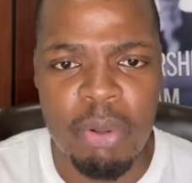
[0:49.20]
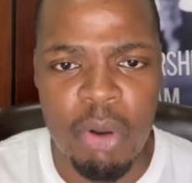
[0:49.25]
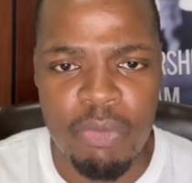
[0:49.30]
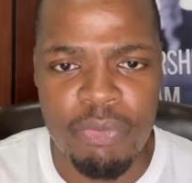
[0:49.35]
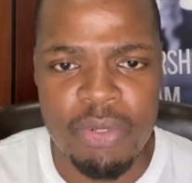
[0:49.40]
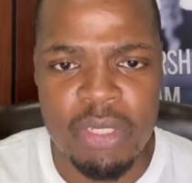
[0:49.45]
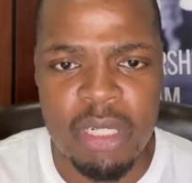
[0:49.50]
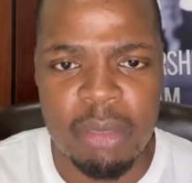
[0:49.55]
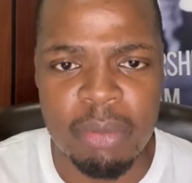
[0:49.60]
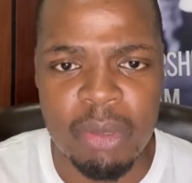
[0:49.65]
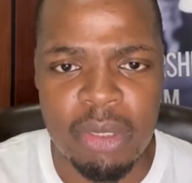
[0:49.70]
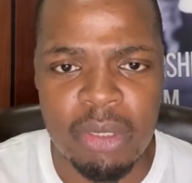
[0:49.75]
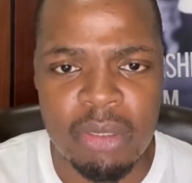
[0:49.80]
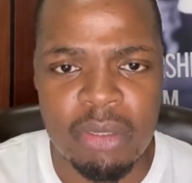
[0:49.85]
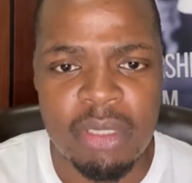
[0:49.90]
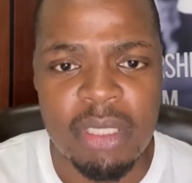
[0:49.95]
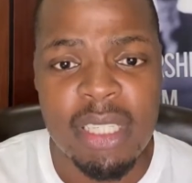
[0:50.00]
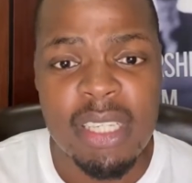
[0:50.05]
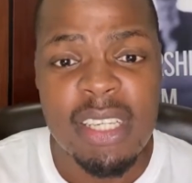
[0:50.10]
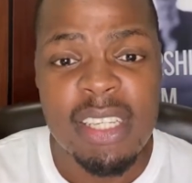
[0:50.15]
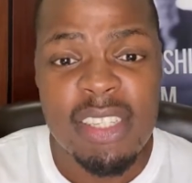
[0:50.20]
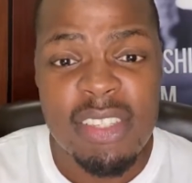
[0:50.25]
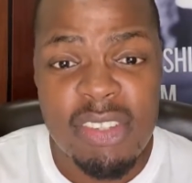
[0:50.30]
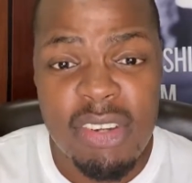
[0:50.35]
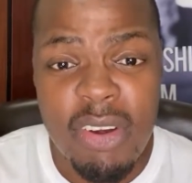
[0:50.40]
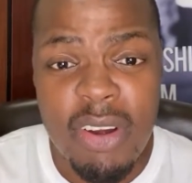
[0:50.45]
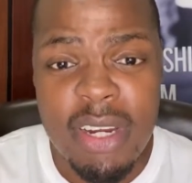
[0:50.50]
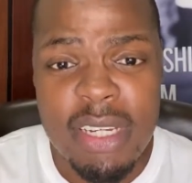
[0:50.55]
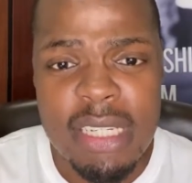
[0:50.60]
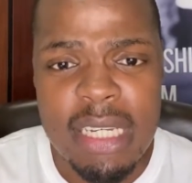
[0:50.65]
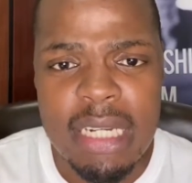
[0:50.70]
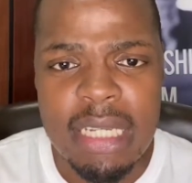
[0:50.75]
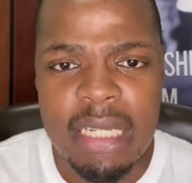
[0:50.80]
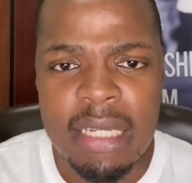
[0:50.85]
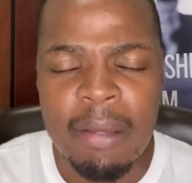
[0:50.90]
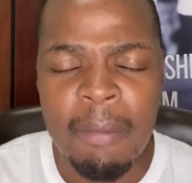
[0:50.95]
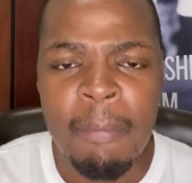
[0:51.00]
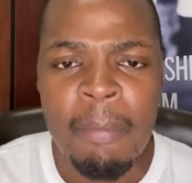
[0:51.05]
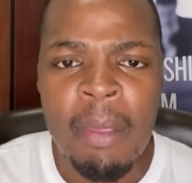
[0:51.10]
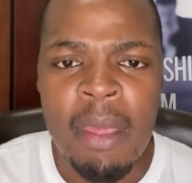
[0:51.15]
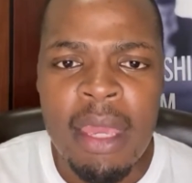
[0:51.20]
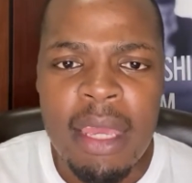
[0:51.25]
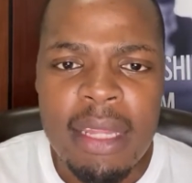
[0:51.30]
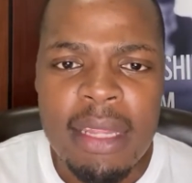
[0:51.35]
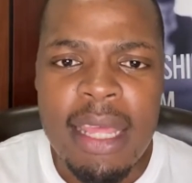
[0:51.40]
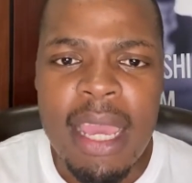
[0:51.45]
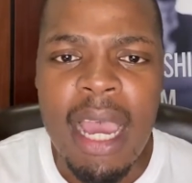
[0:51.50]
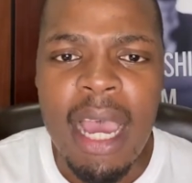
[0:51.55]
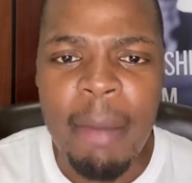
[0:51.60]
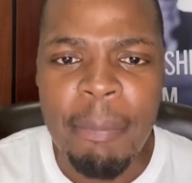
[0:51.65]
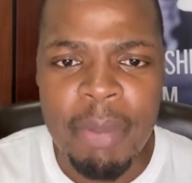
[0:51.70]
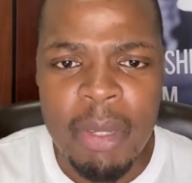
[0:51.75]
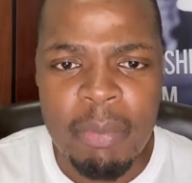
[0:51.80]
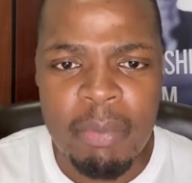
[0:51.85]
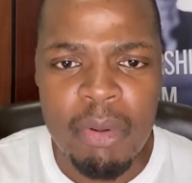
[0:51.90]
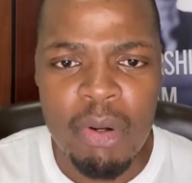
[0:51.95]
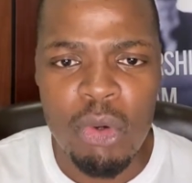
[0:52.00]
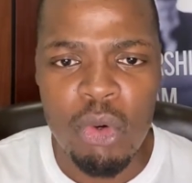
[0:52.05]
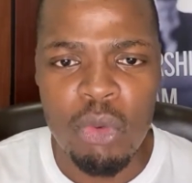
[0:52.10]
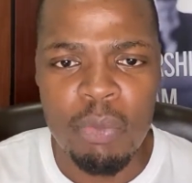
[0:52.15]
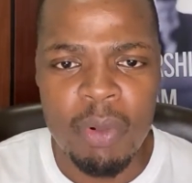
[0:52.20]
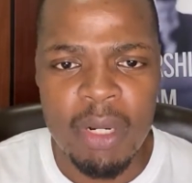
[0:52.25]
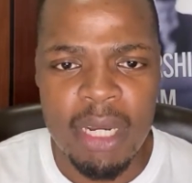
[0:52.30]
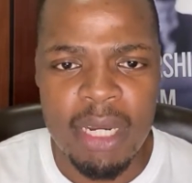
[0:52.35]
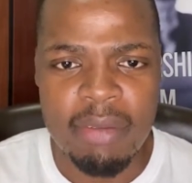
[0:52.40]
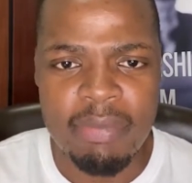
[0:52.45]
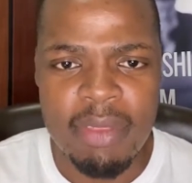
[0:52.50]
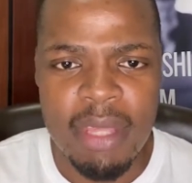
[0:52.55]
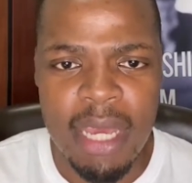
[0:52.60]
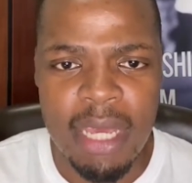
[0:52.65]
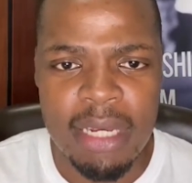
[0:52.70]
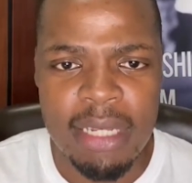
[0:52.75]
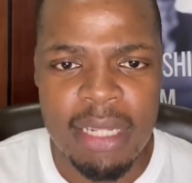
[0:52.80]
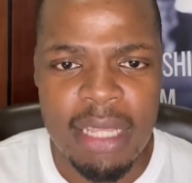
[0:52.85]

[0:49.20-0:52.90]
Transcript: profitable. Seriously, there are people who believe that.